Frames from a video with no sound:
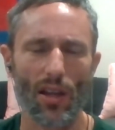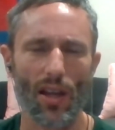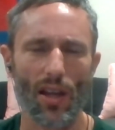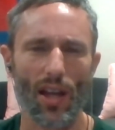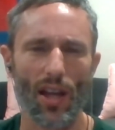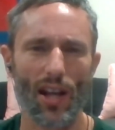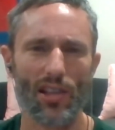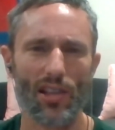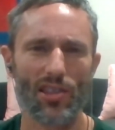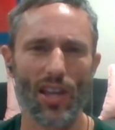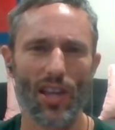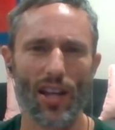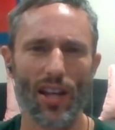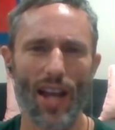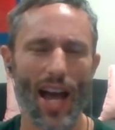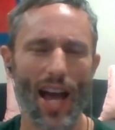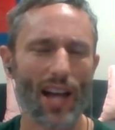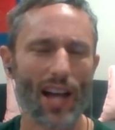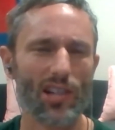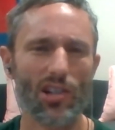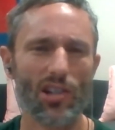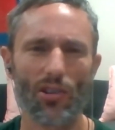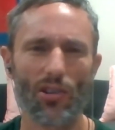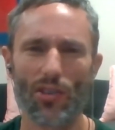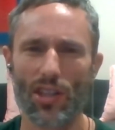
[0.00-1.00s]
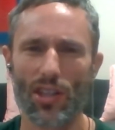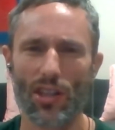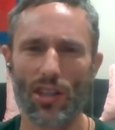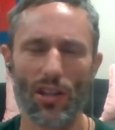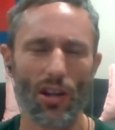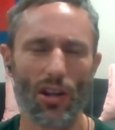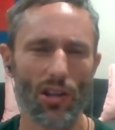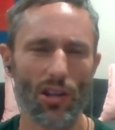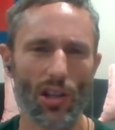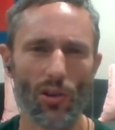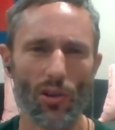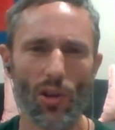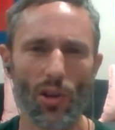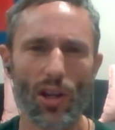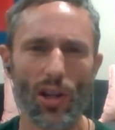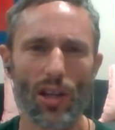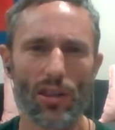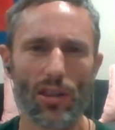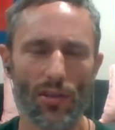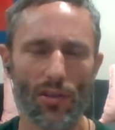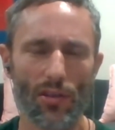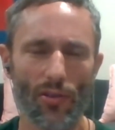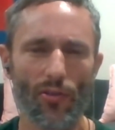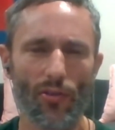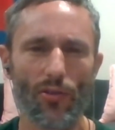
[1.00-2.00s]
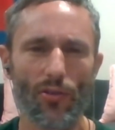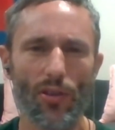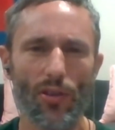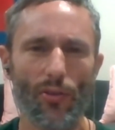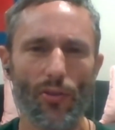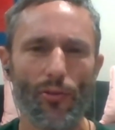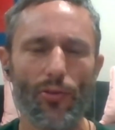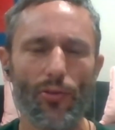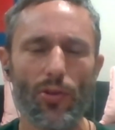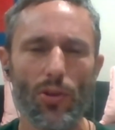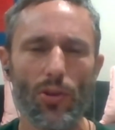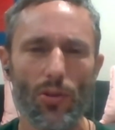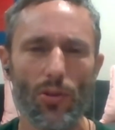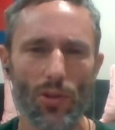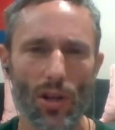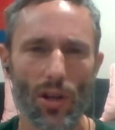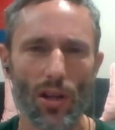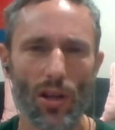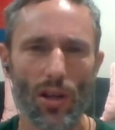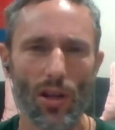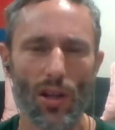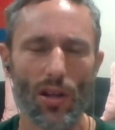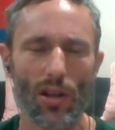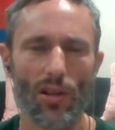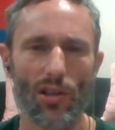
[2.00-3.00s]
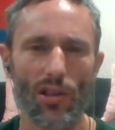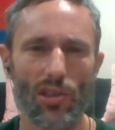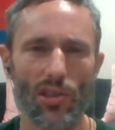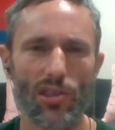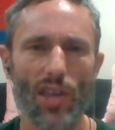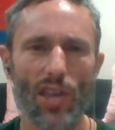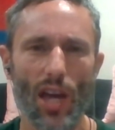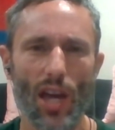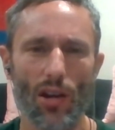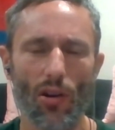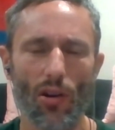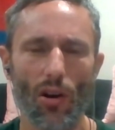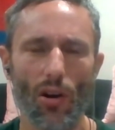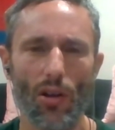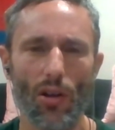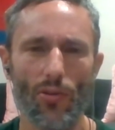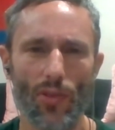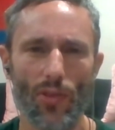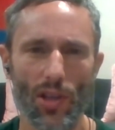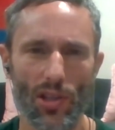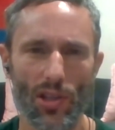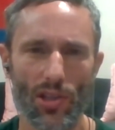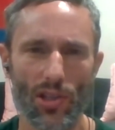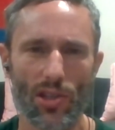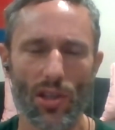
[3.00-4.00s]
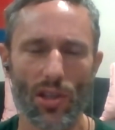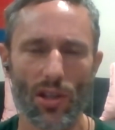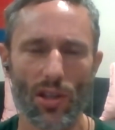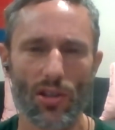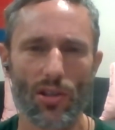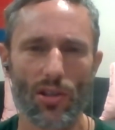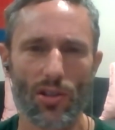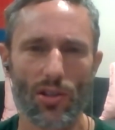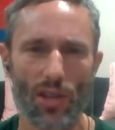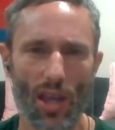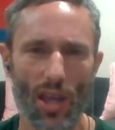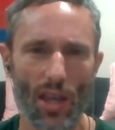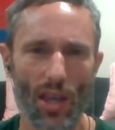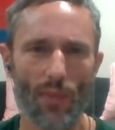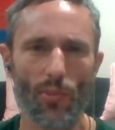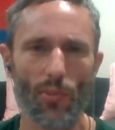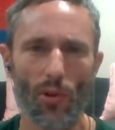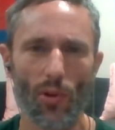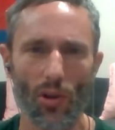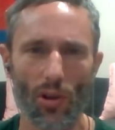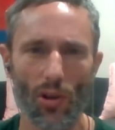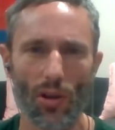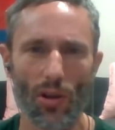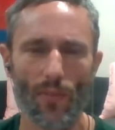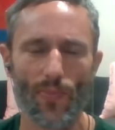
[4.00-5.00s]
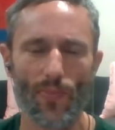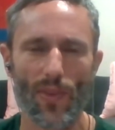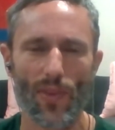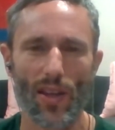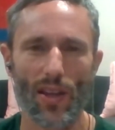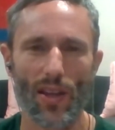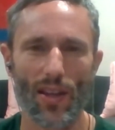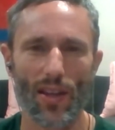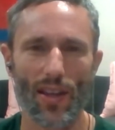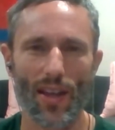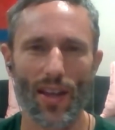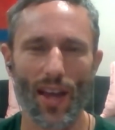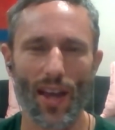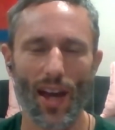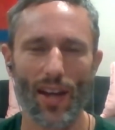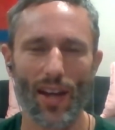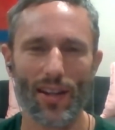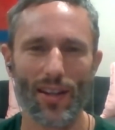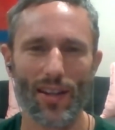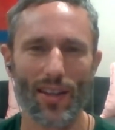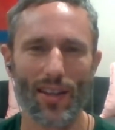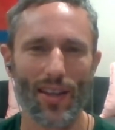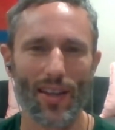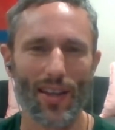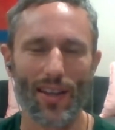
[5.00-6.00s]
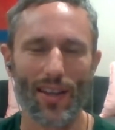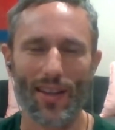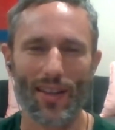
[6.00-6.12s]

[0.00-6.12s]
And I said, actually, you look at the food set on this table, and